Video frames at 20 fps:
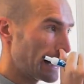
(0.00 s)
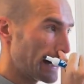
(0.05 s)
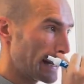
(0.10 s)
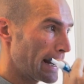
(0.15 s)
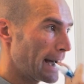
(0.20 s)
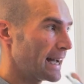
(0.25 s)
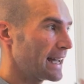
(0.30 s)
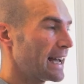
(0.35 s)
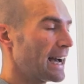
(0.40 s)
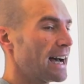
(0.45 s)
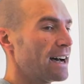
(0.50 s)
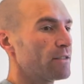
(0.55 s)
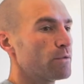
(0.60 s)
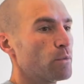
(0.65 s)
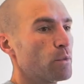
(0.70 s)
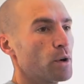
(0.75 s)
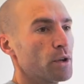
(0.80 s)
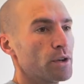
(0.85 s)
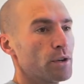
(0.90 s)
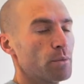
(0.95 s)
and I have
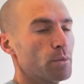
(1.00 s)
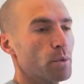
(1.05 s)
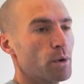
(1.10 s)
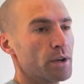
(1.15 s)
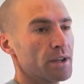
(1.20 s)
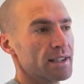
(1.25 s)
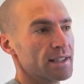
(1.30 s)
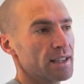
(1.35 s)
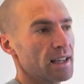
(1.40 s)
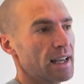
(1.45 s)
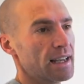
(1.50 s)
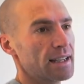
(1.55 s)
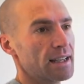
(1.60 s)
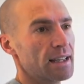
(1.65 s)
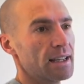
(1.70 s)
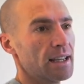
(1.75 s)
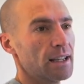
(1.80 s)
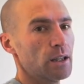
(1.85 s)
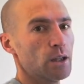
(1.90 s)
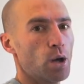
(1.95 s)
what is
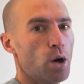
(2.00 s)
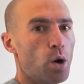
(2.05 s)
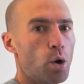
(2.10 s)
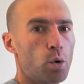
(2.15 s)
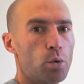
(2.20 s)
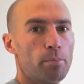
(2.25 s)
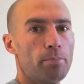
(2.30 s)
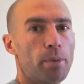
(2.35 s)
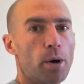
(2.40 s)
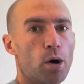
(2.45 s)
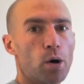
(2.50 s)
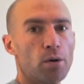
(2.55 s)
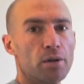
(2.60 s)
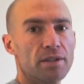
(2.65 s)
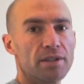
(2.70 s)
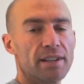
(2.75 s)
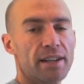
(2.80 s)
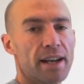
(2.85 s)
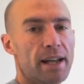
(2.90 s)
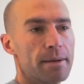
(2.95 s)
like little oat
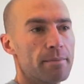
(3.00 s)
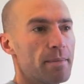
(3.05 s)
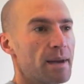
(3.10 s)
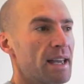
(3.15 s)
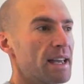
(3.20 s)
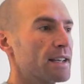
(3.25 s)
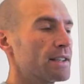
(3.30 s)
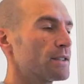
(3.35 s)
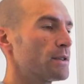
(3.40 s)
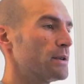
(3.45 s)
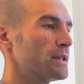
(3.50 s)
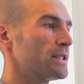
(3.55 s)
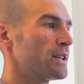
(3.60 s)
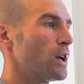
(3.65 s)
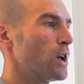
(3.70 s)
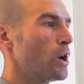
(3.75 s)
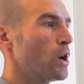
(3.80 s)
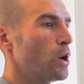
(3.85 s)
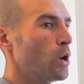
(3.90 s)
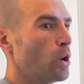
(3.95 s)
balls that I make, so it's
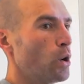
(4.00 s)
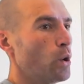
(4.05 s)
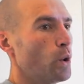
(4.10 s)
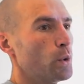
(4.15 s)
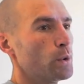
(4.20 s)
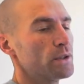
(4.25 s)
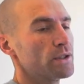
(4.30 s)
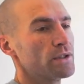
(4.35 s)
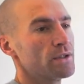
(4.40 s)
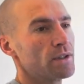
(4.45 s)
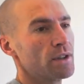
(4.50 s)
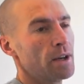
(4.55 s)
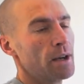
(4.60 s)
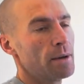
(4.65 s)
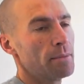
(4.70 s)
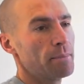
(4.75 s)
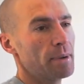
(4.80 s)
oats,